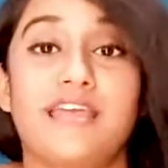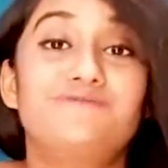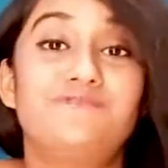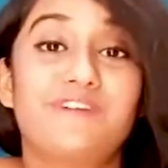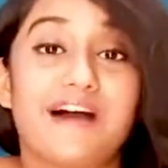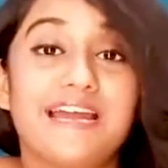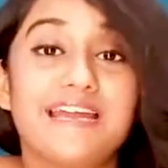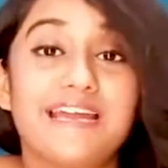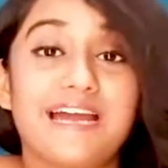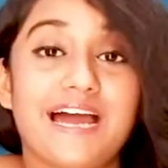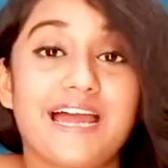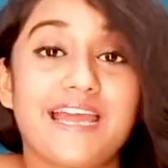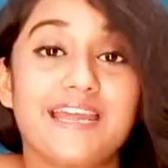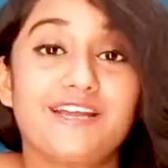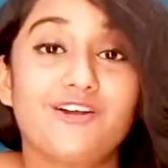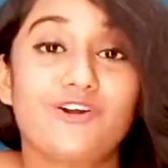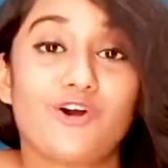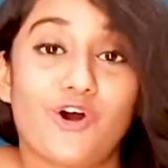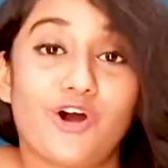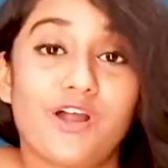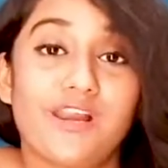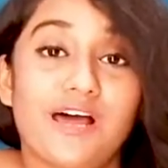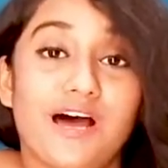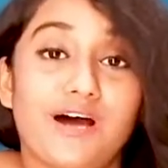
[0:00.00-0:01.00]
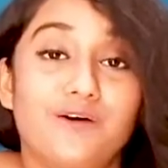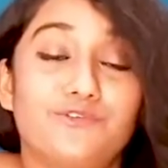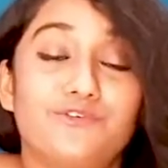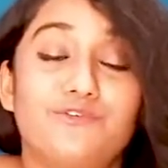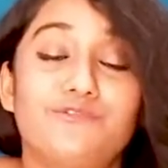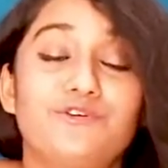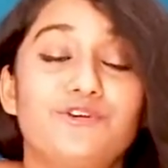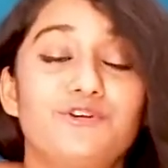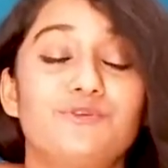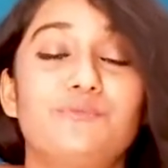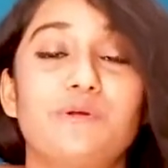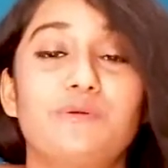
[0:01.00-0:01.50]
Why I call our
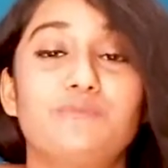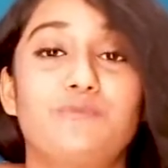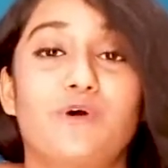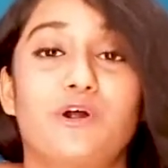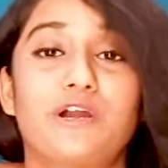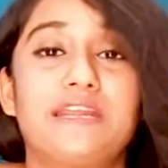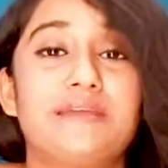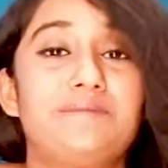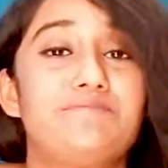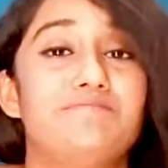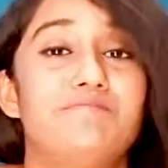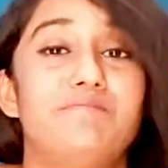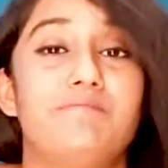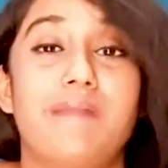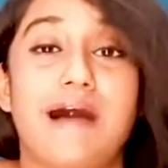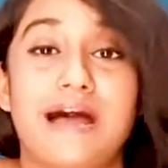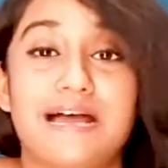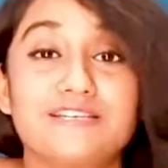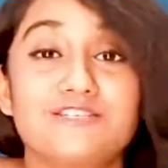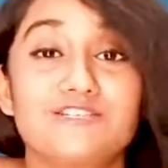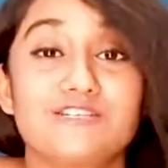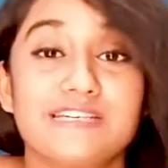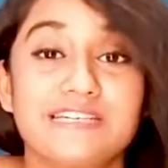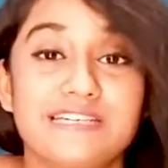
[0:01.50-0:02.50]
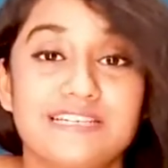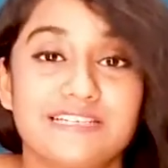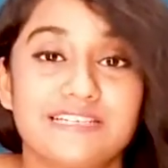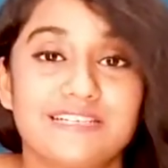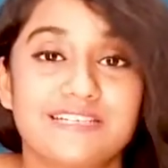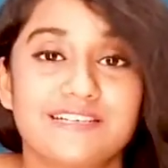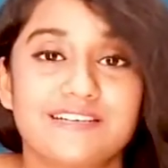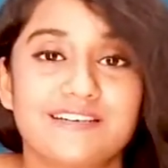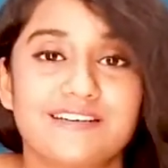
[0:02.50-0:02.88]
human body magic?